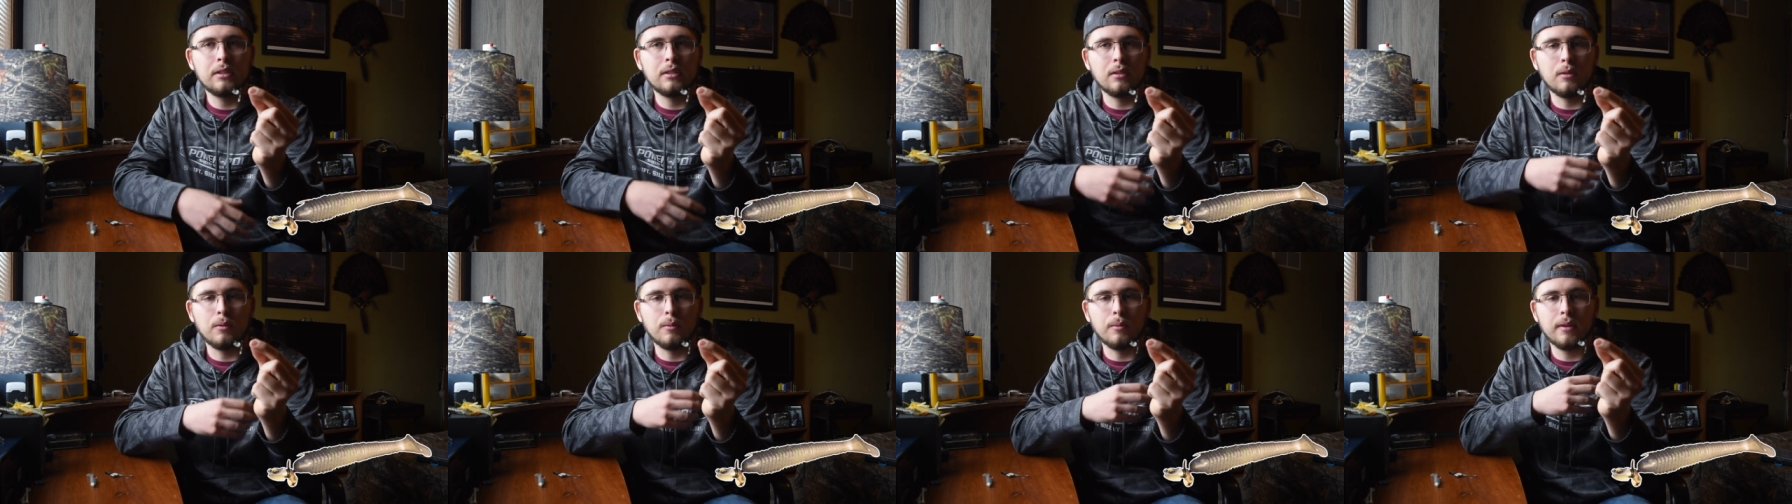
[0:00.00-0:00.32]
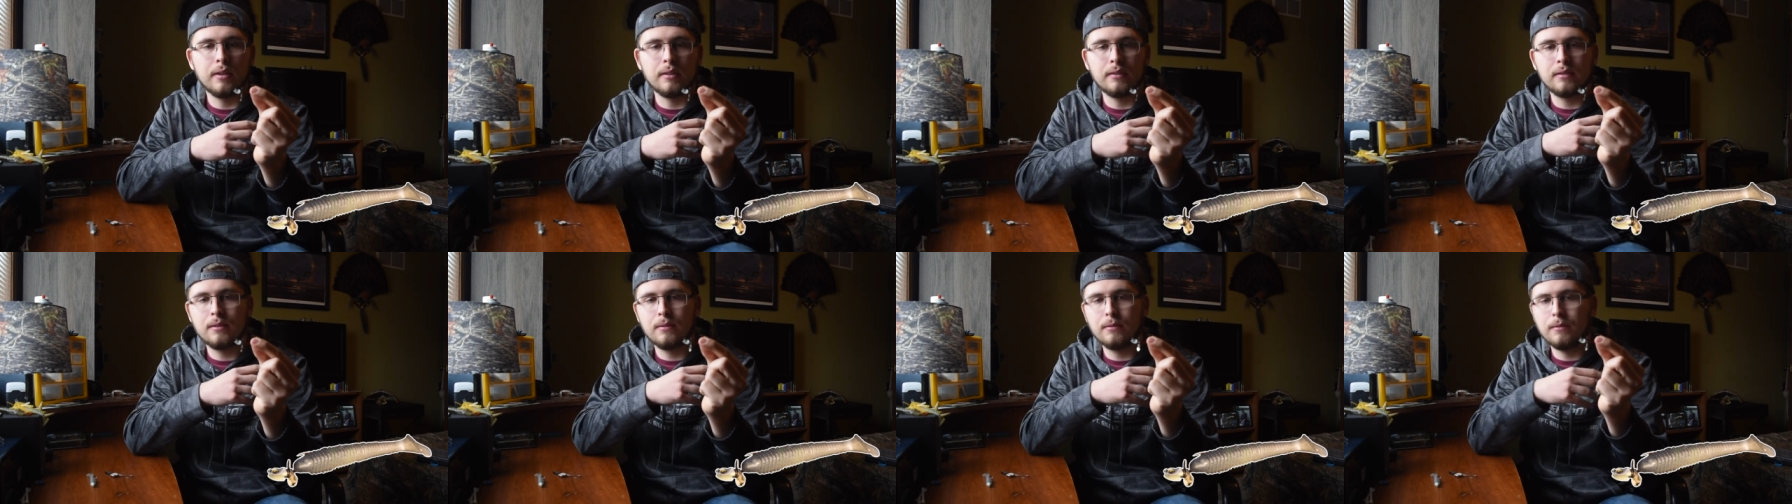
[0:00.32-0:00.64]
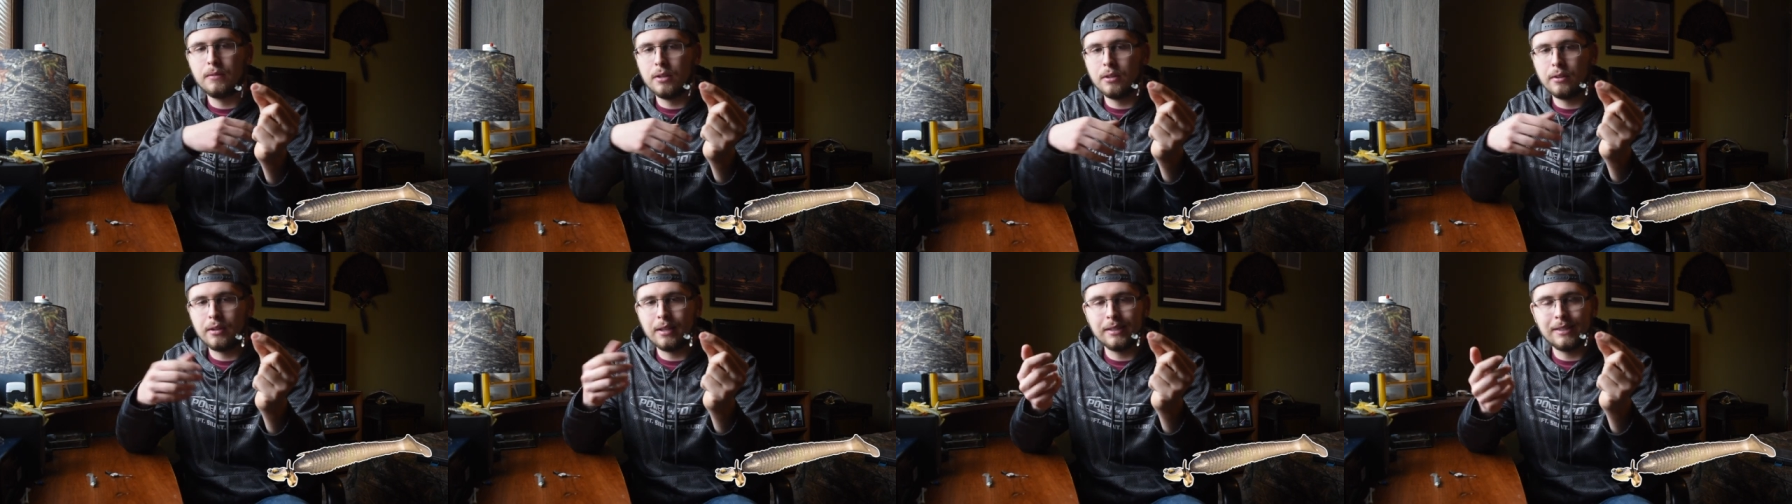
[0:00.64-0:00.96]
so it's,
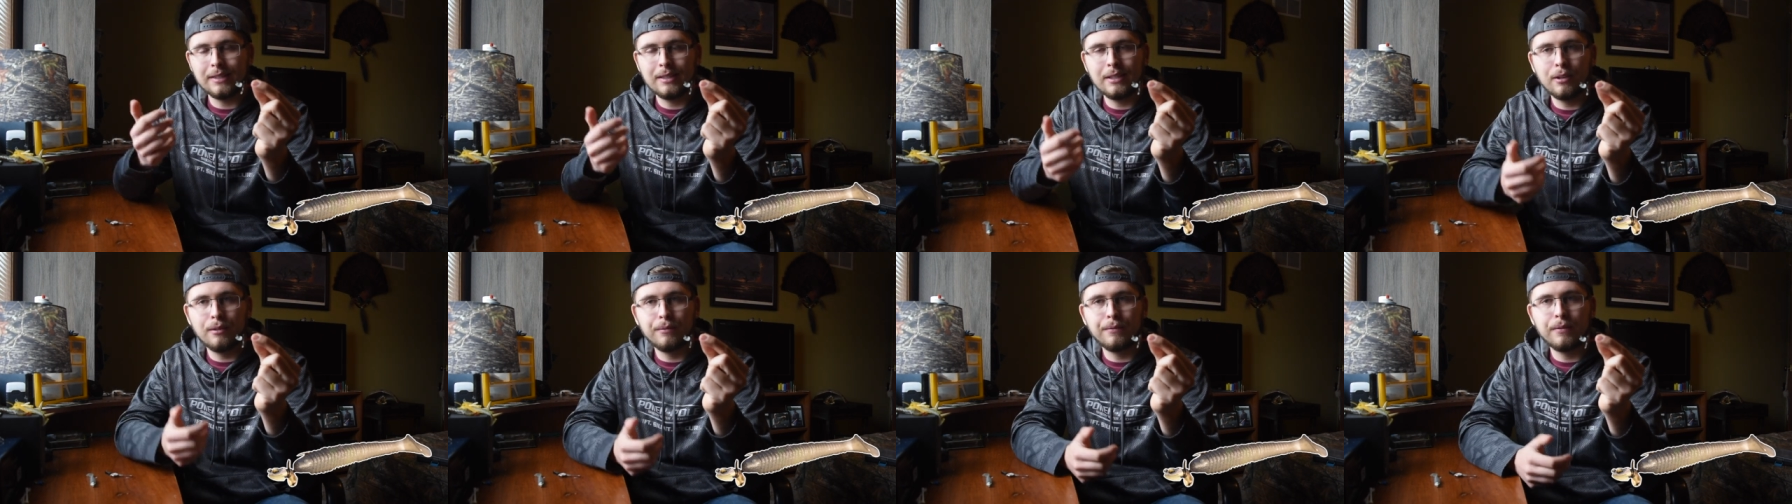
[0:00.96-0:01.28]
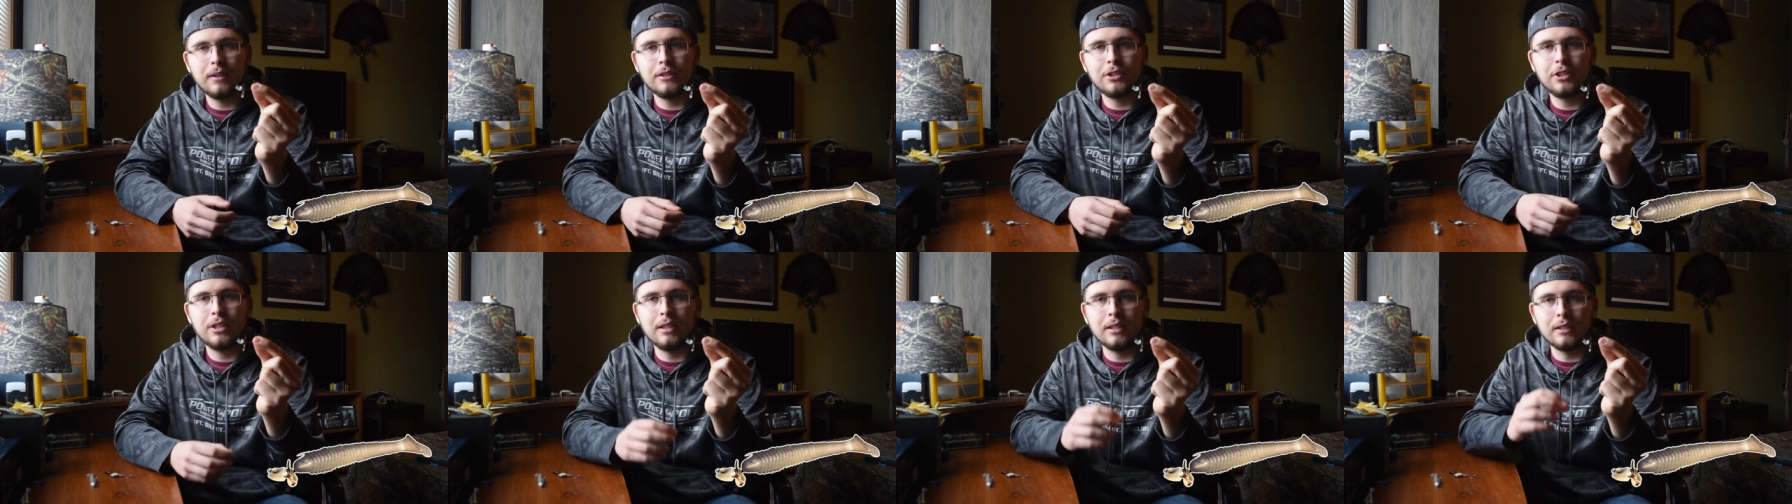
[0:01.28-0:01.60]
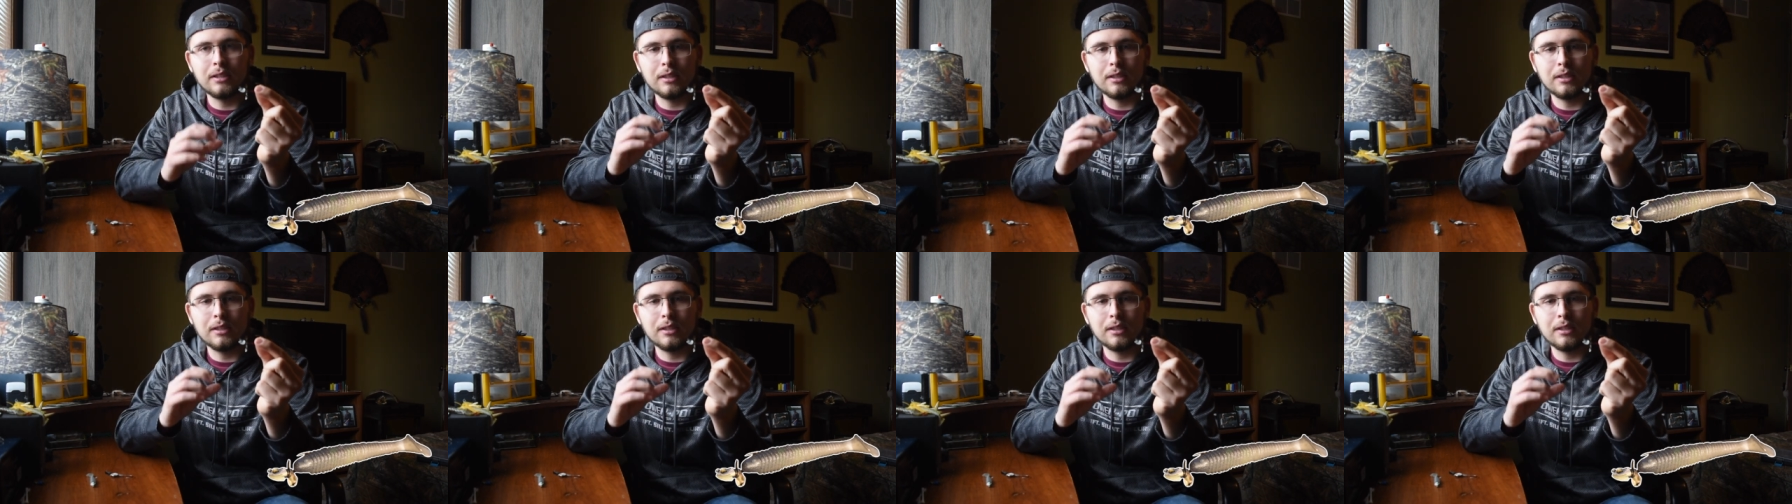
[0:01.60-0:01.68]
you can still fish it.